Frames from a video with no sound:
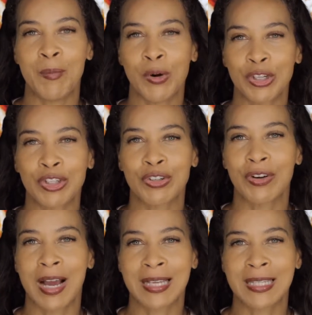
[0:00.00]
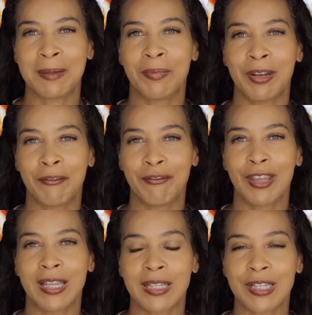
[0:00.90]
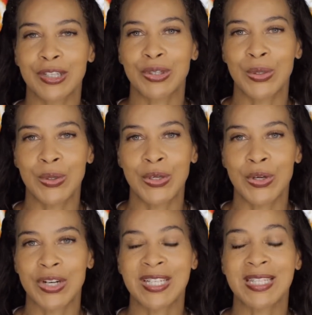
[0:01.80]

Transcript: moisturizing benefit to your